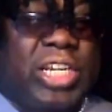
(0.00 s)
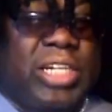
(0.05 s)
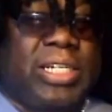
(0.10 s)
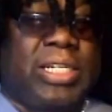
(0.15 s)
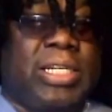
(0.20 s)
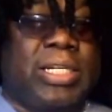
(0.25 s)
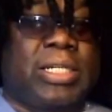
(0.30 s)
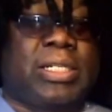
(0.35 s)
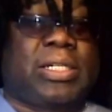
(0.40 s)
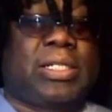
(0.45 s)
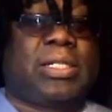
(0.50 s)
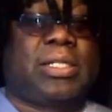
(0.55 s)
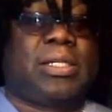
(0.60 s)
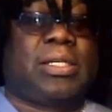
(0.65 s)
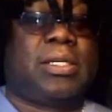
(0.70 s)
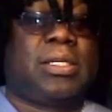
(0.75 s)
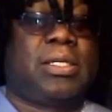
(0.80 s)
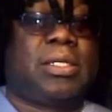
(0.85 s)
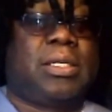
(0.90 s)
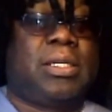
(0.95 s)
genius.
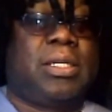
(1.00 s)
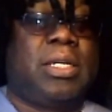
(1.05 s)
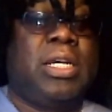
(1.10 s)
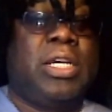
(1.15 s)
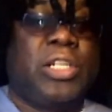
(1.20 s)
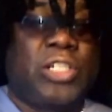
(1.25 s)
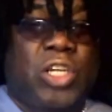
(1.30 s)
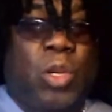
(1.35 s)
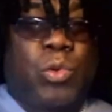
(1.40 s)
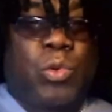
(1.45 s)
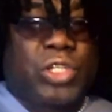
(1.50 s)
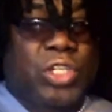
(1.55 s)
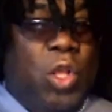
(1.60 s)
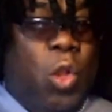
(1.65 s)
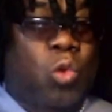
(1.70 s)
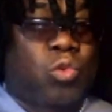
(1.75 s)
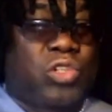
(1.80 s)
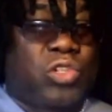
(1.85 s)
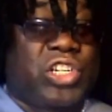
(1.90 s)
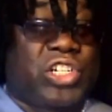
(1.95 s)
So he
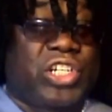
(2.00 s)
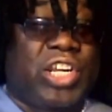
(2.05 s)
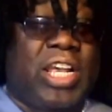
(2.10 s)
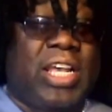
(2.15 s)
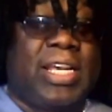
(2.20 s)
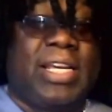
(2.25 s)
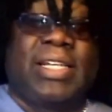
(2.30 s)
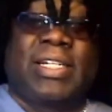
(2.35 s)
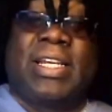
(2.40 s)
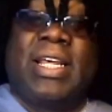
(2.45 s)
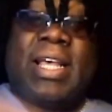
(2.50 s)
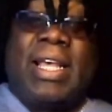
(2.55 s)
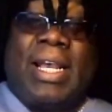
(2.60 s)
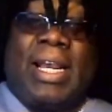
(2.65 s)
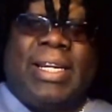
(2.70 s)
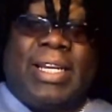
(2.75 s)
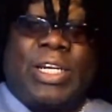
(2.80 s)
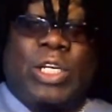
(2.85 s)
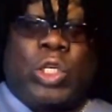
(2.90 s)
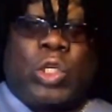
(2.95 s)
sold his shares,
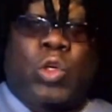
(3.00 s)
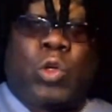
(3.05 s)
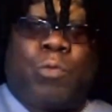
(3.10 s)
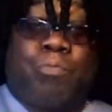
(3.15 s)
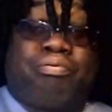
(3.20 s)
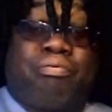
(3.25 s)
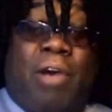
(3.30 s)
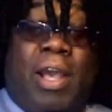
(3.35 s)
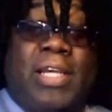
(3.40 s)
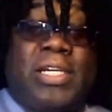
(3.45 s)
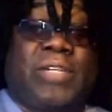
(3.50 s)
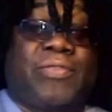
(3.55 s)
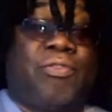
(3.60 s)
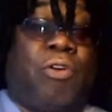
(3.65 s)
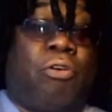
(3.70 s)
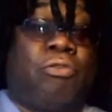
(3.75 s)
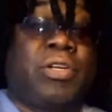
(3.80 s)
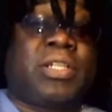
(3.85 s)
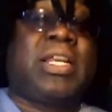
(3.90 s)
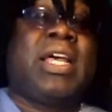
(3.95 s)
and he had a good price
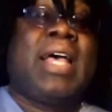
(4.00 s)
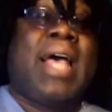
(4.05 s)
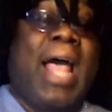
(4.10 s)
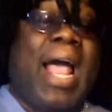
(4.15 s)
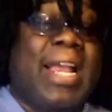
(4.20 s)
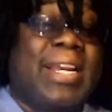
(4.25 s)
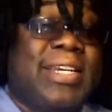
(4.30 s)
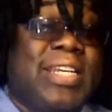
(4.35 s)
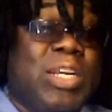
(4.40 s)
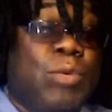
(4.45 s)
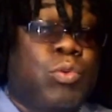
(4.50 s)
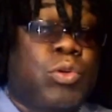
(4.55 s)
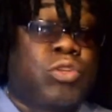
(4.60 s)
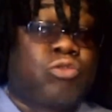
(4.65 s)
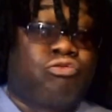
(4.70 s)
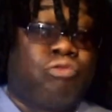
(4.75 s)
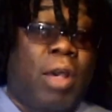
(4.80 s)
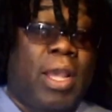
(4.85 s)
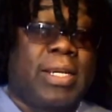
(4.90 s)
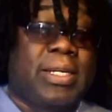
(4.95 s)
for it. And he
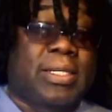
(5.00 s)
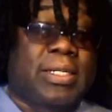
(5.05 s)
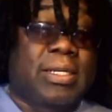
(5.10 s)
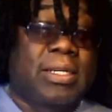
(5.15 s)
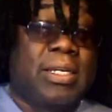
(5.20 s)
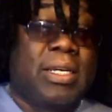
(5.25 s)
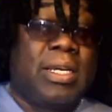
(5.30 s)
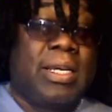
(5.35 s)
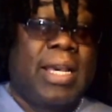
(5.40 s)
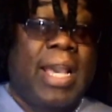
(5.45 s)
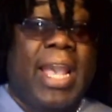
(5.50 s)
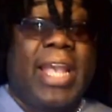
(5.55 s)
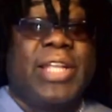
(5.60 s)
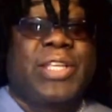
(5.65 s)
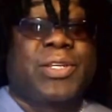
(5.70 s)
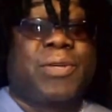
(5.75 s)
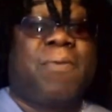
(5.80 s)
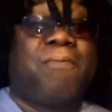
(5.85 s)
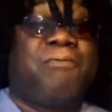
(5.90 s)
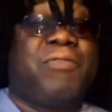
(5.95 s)
was right.
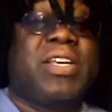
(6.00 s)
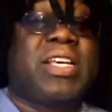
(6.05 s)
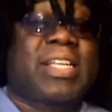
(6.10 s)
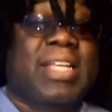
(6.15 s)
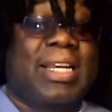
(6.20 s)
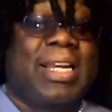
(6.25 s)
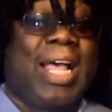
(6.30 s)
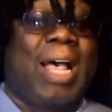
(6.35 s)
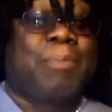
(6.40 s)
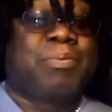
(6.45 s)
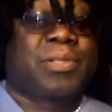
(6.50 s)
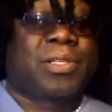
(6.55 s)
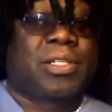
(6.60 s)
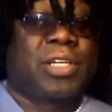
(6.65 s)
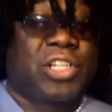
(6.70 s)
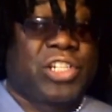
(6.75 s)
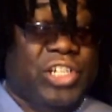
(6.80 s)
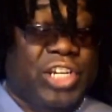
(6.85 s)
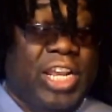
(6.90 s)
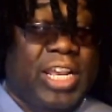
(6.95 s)
HMV
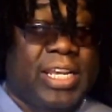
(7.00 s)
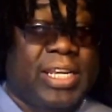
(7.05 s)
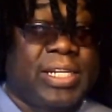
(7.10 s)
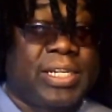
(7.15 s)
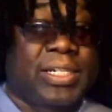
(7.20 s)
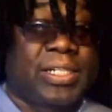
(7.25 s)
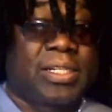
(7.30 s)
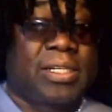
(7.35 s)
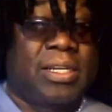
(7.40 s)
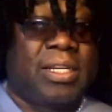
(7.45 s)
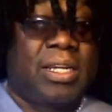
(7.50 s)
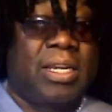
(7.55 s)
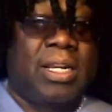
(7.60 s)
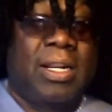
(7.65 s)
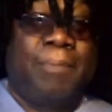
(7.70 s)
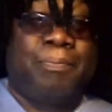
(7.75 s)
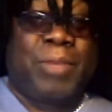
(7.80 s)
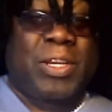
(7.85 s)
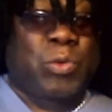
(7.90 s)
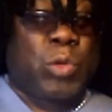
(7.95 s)
collapsed, the shares.
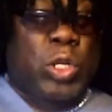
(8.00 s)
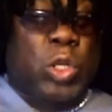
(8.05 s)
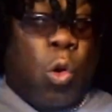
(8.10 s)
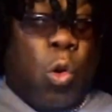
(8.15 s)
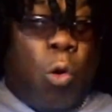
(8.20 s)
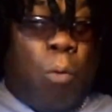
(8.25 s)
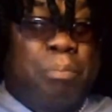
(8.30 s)
That's what you